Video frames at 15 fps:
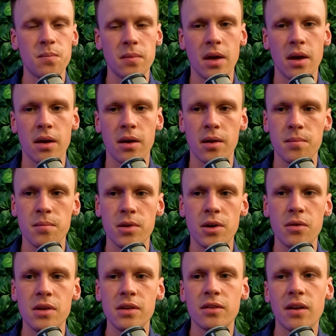You
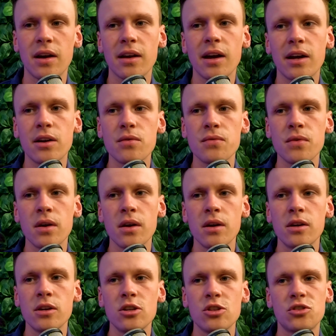don't need to like kind of
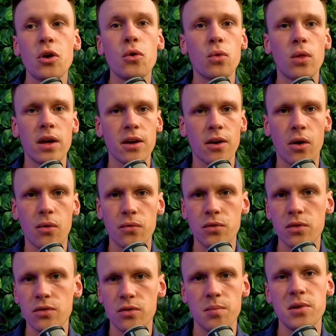show like you're
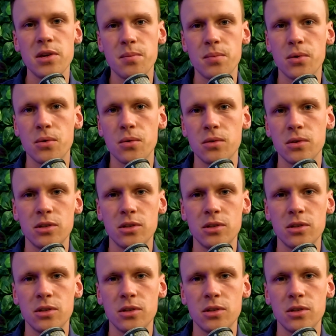confident to people.